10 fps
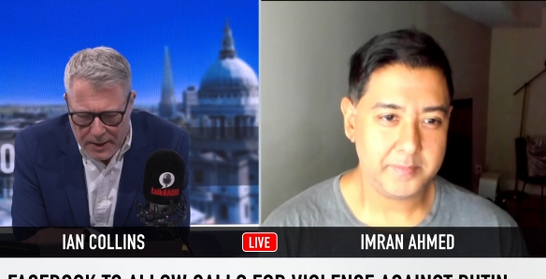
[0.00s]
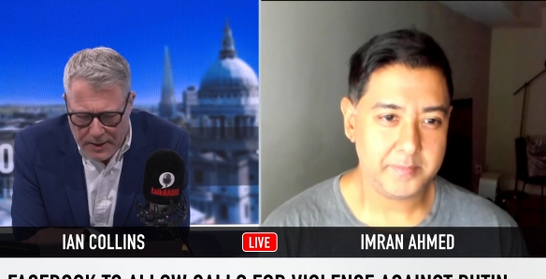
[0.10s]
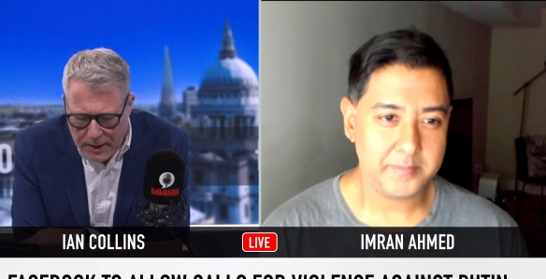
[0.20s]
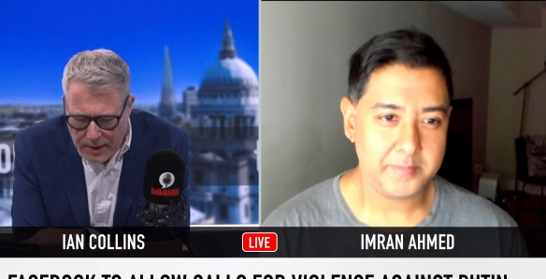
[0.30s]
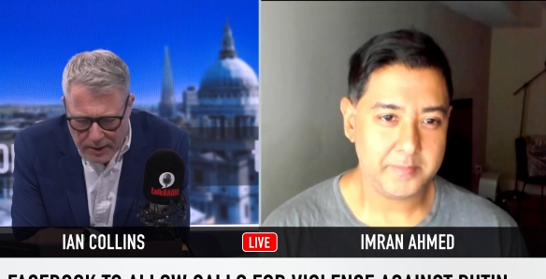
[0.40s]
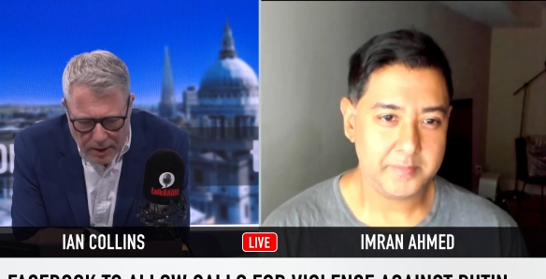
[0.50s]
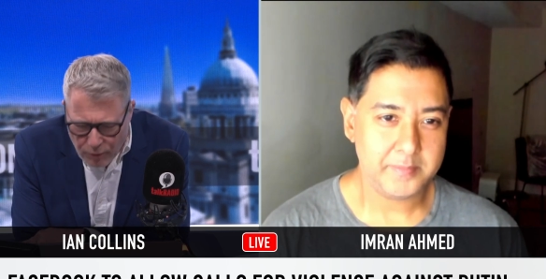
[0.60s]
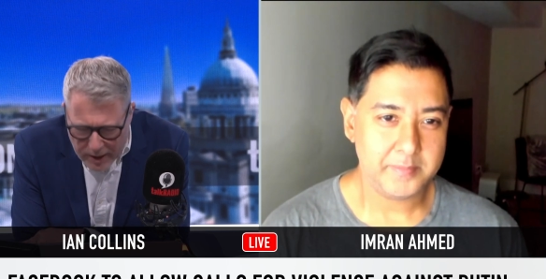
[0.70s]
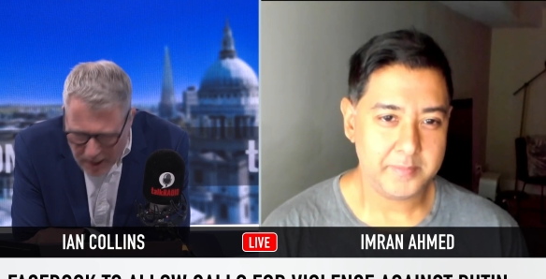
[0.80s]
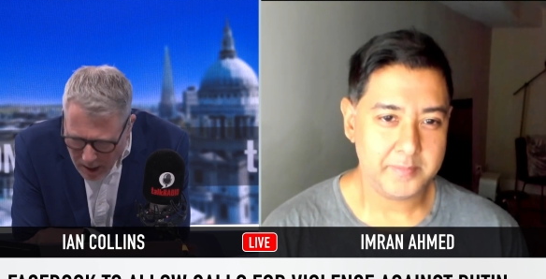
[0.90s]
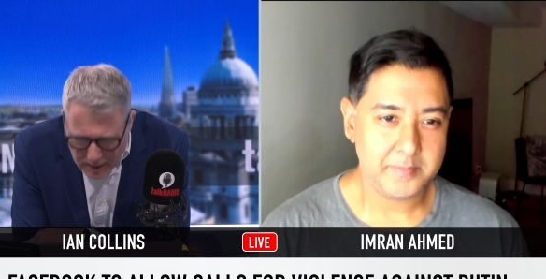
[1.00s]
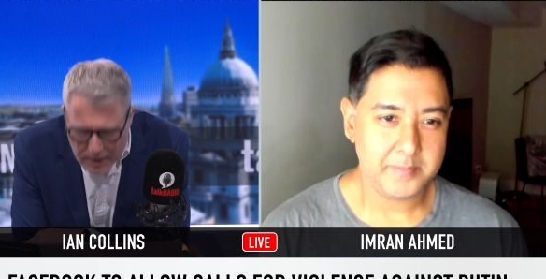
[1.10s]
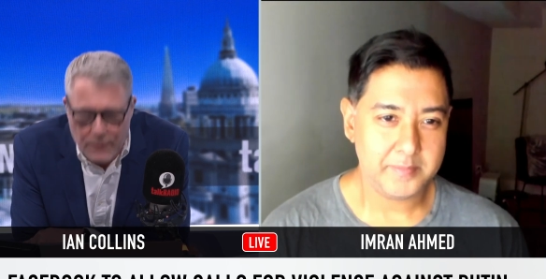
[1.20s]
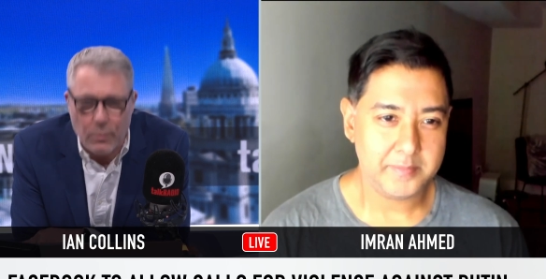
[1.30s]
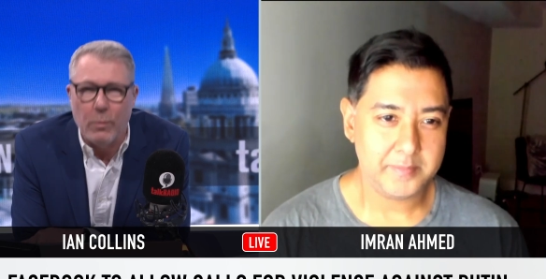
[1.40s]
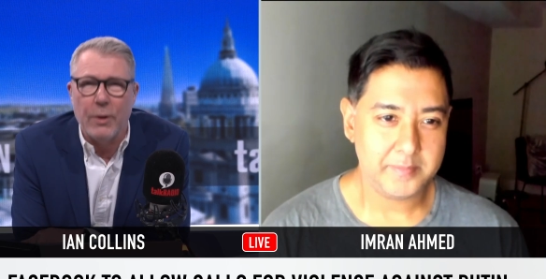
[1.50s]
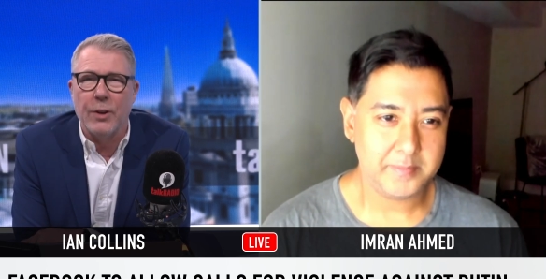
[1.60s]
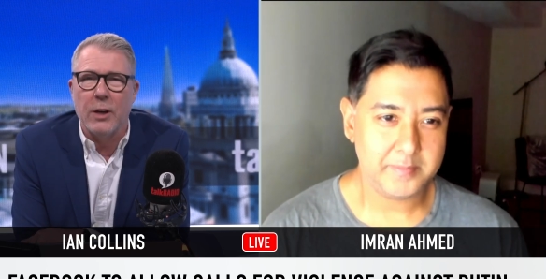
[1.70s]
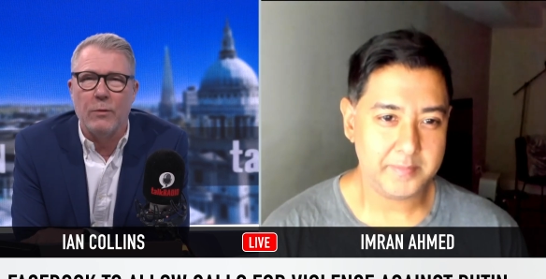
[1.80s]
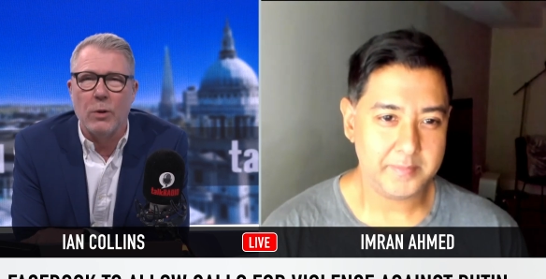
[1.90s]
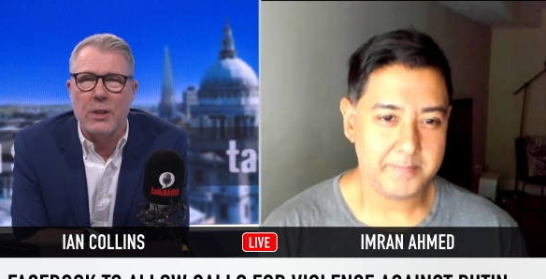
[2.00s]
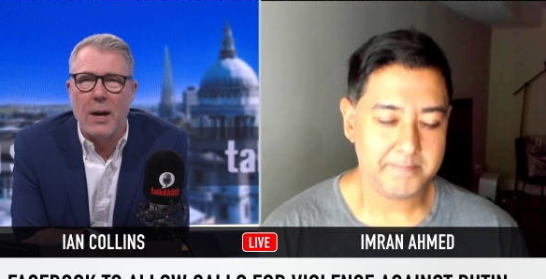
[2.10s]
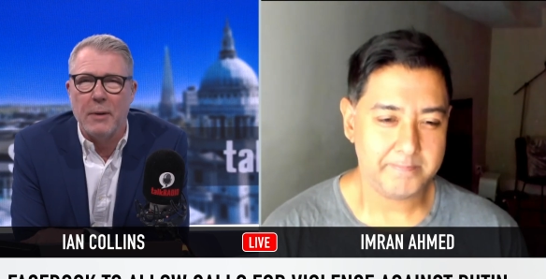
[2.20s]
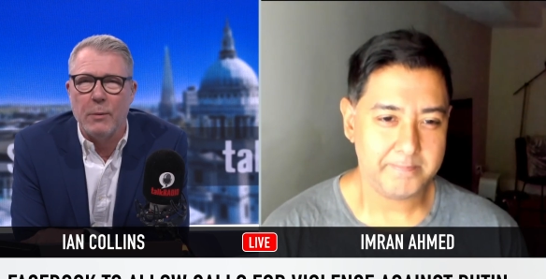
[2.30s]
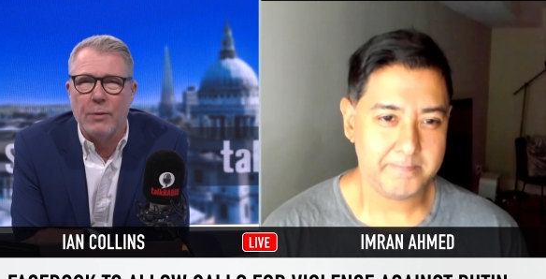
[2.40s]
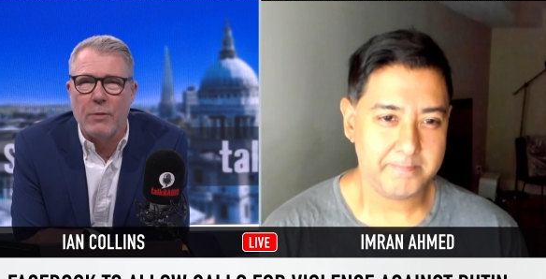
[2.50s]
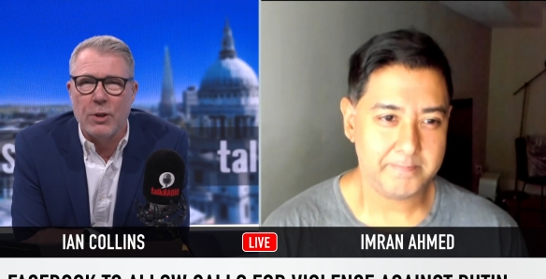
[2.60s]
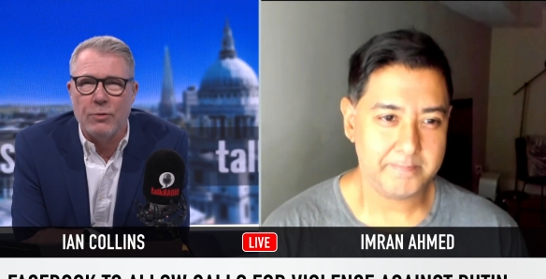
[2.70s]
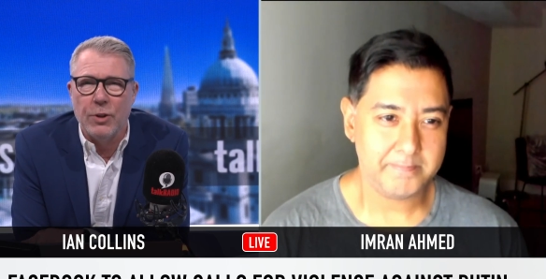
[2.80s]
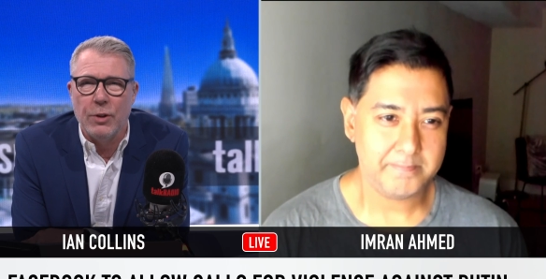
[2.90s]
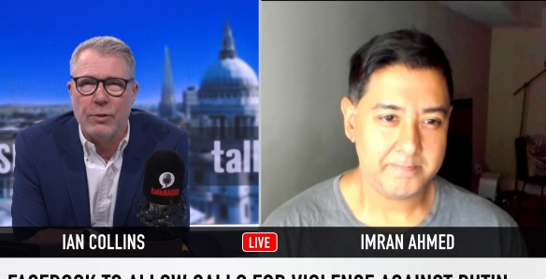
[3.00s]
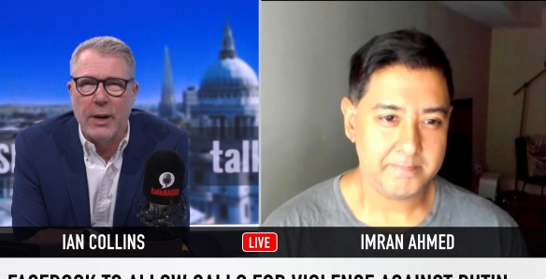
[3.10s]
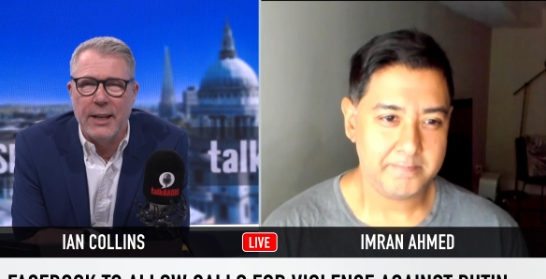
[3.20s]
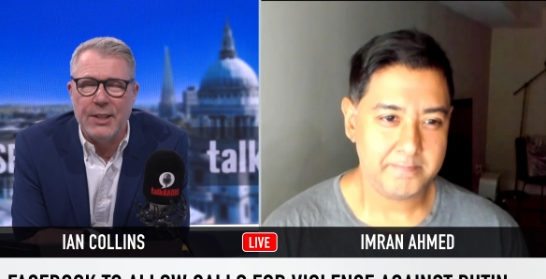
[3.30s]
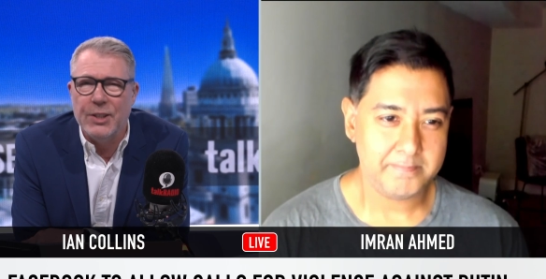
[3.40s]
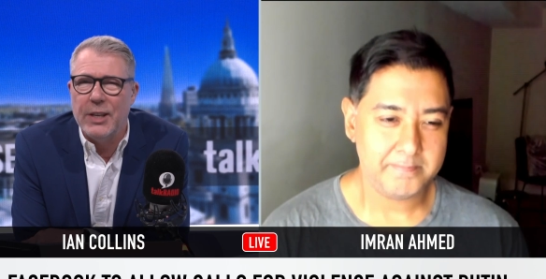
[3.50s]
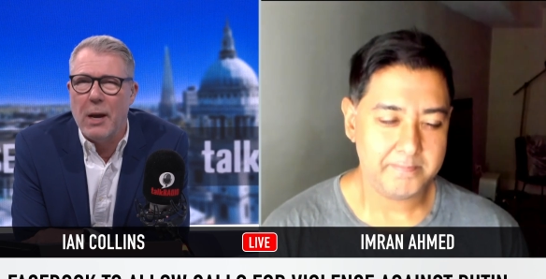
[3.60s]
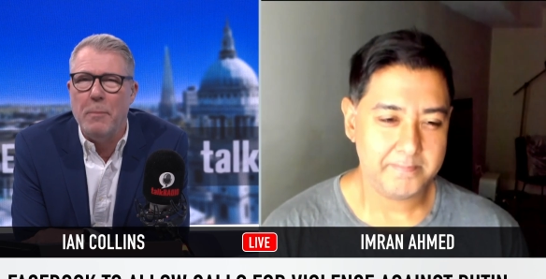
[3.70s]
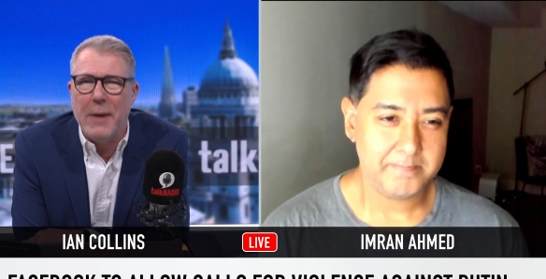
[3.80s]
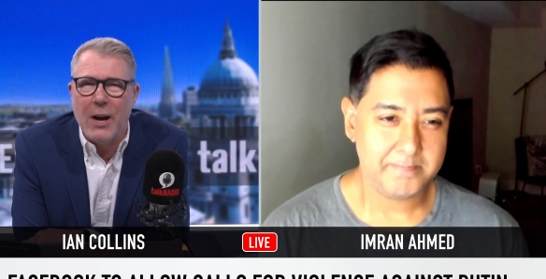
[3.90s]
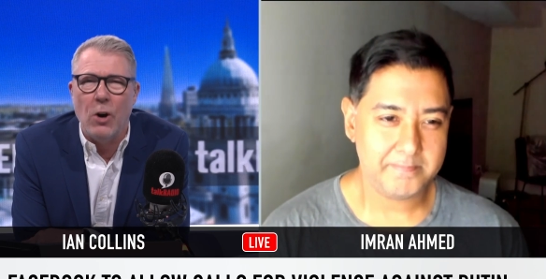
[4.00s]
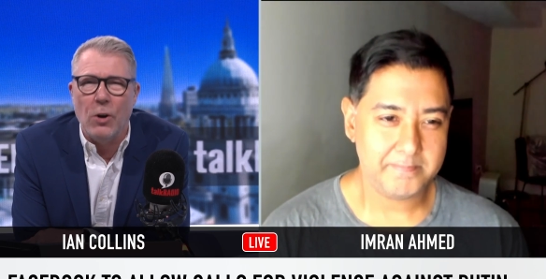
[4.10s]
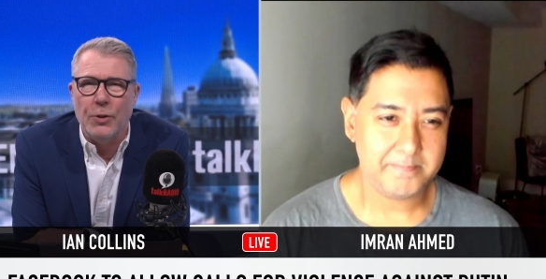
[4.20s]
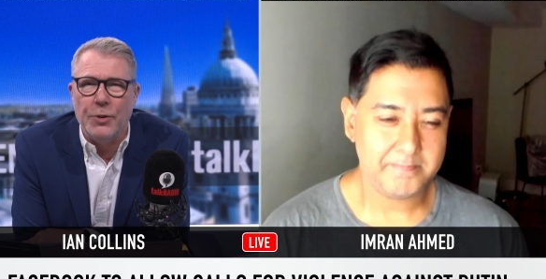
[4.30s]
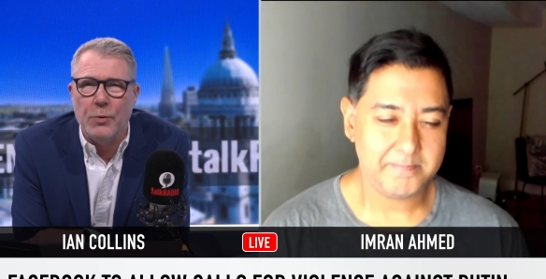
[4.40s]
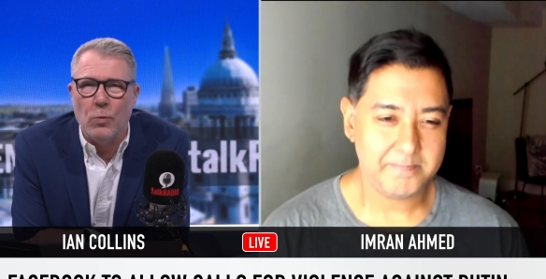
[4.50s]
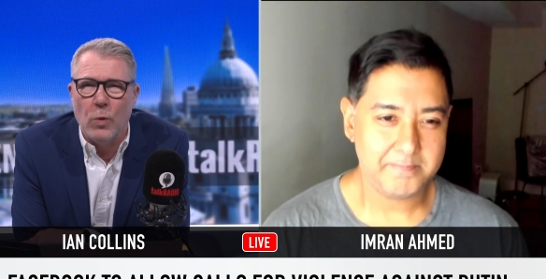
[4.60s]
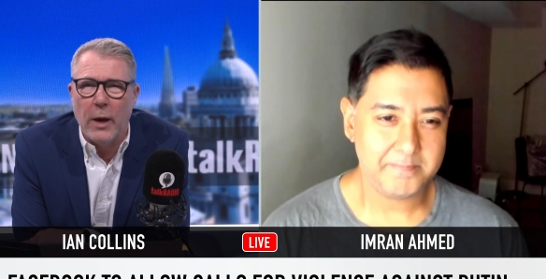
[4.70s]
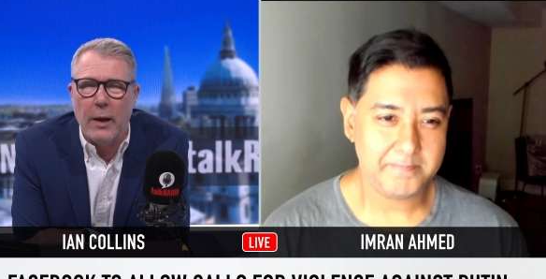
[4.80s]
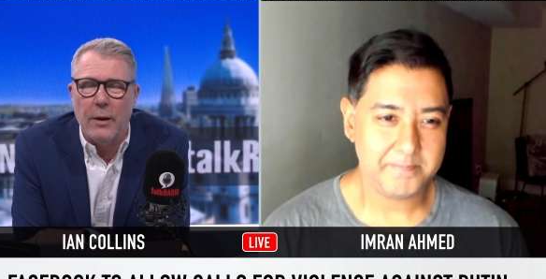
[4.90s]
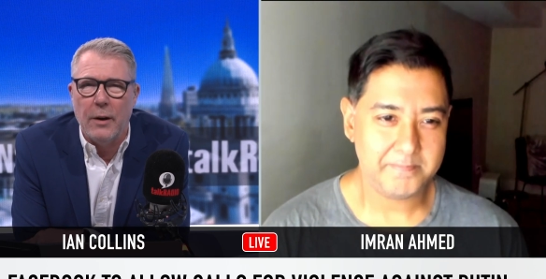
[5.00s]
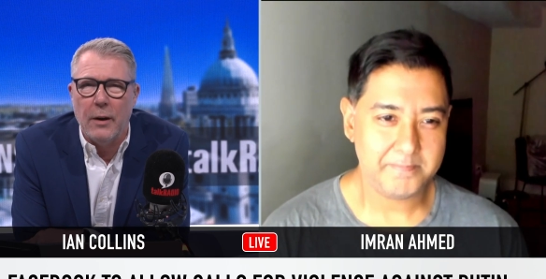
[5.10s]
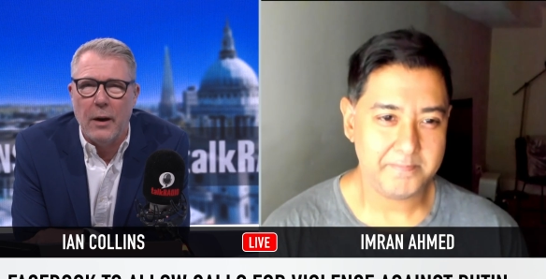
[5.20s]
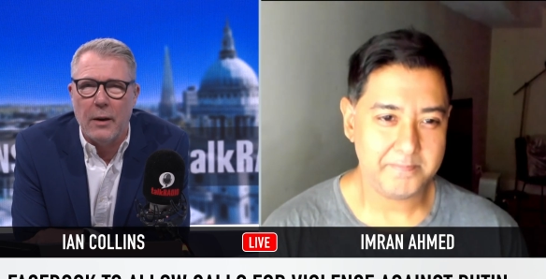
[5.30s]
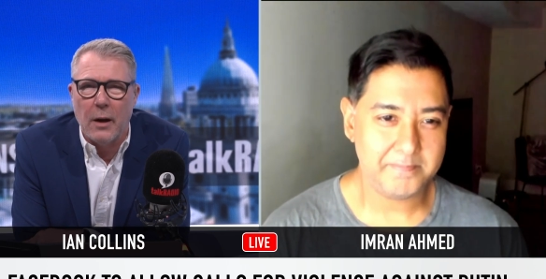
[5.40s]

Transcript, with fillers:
Speaker 1: doesn't regardless of what we think of what's happening with Russia and Ukraine, isn't it a bit odd when a,